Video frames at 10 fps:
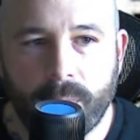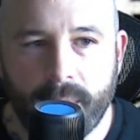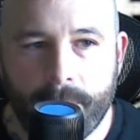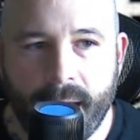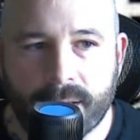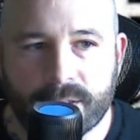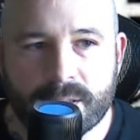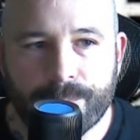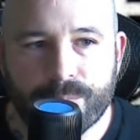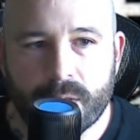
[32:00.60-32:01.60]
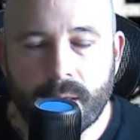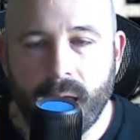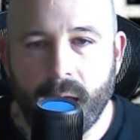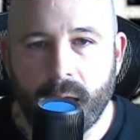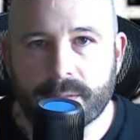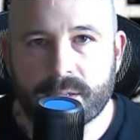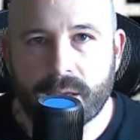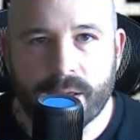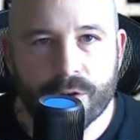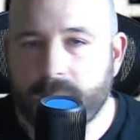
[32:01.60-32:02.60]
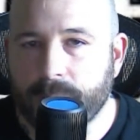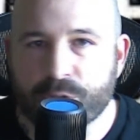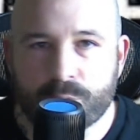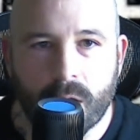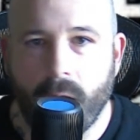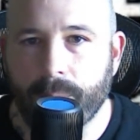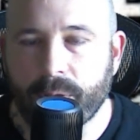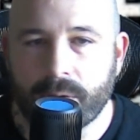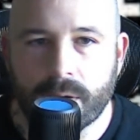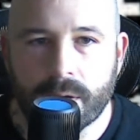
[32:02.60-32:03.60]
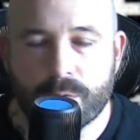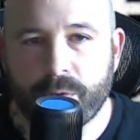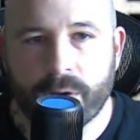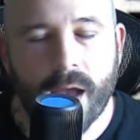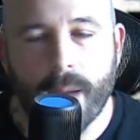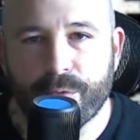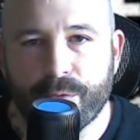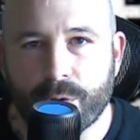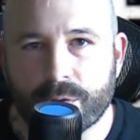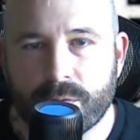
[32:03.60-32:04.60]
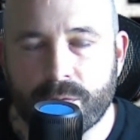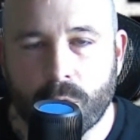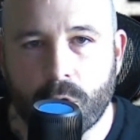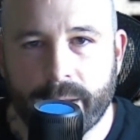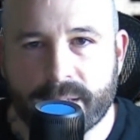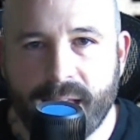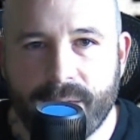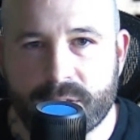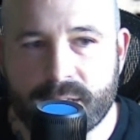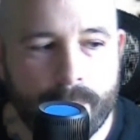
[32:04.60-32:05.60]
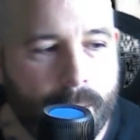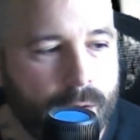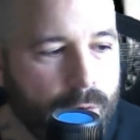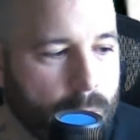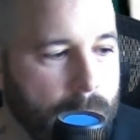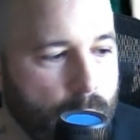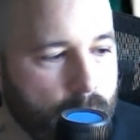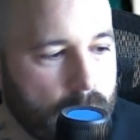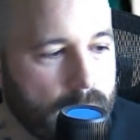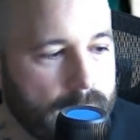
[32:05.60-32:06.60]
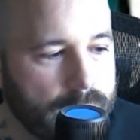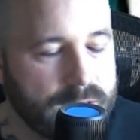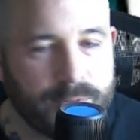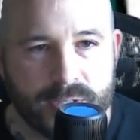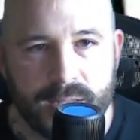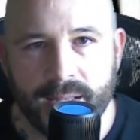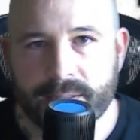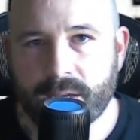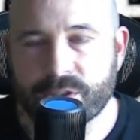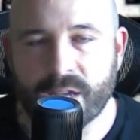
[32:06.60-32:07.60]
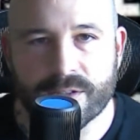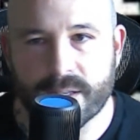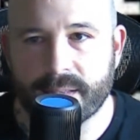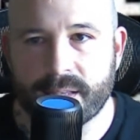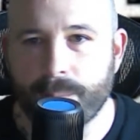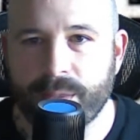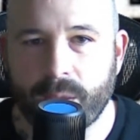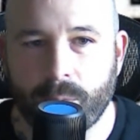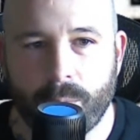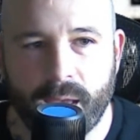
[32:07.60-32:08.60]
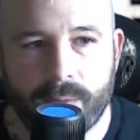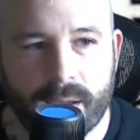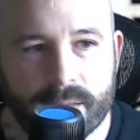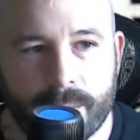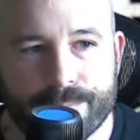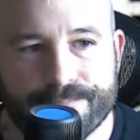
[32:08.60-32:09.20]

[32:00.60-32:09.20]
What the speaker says: they passed, and interceptions were common. It was very common for quarterbacks to have the same amount or more interceptions than they did touchdowns, and that didn't mean they were bad back then.